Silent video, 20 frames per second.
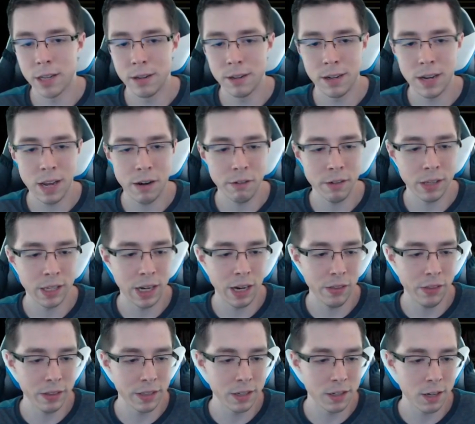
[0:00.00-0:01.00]
not really
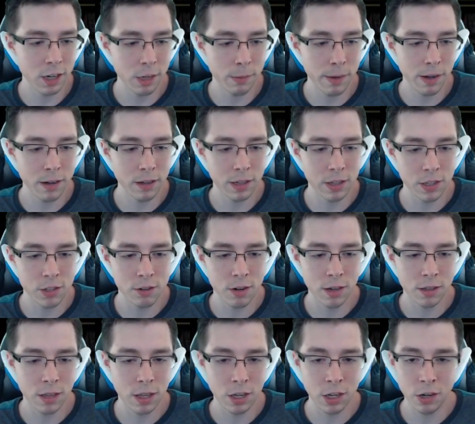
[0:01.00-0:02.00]
anything to talk about in
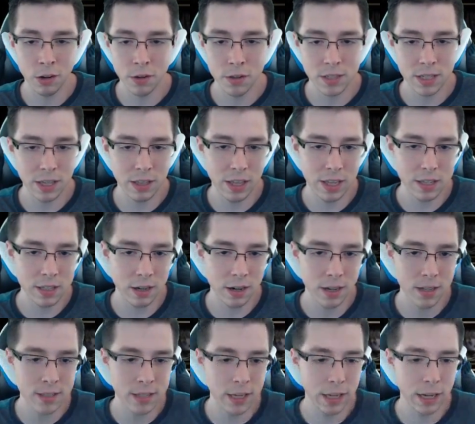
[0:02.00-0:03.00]
constructed. You don't see these
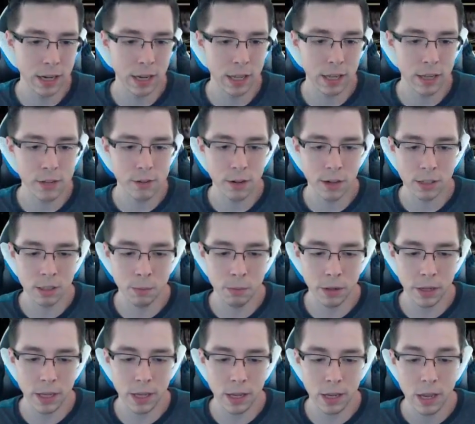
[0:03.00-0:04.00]
cards seeing any constructed
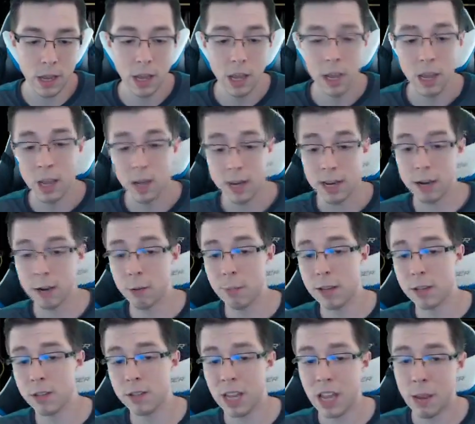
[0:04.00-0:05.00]
play.
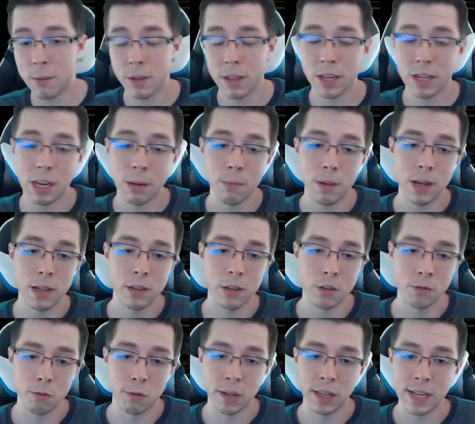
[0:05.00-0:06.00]
Necromancer's Amulet can be in those
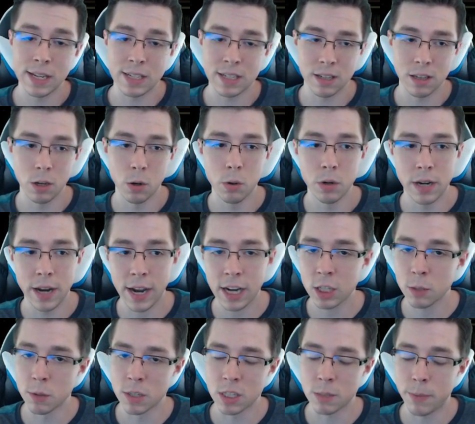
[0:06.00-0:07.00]
really slow decks
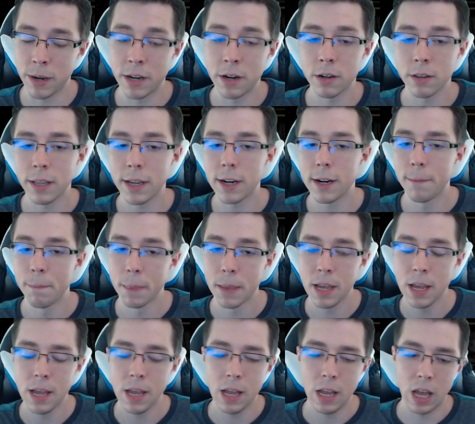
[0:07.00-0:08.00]
with Spider Lair.
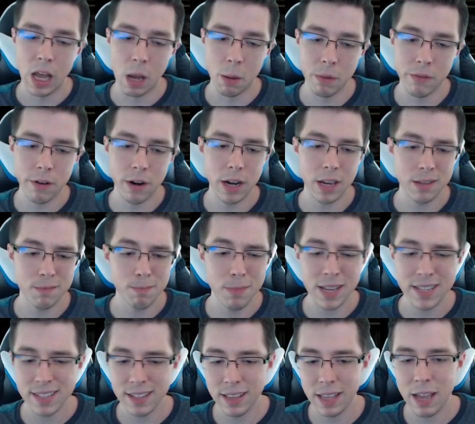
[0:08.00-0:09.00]
We've already,
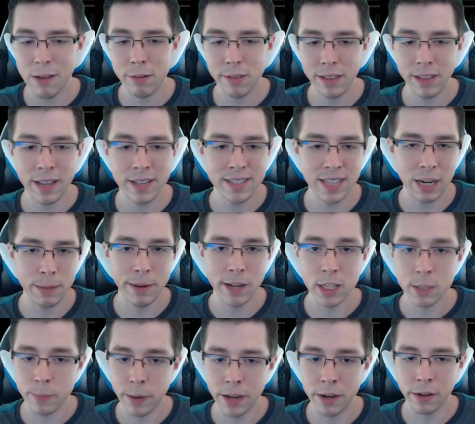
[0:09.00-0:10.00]
basically everything I said about
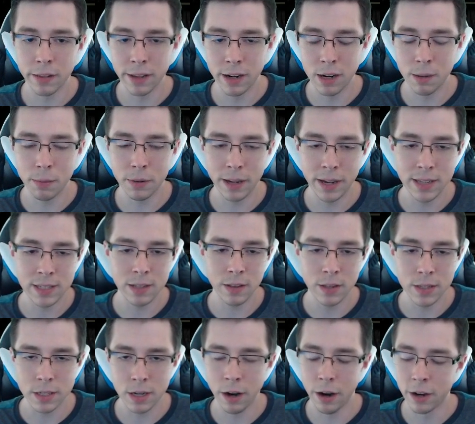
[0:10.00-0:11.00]
Spider Lair applies to this
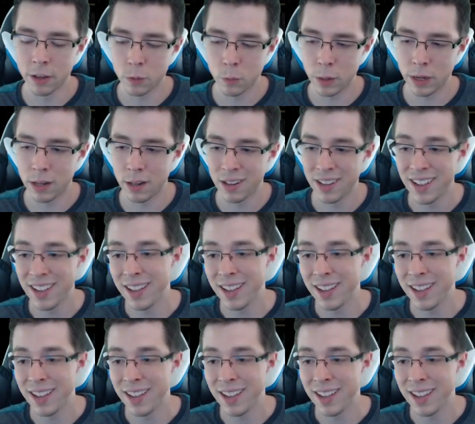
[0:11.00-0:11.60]
card as well.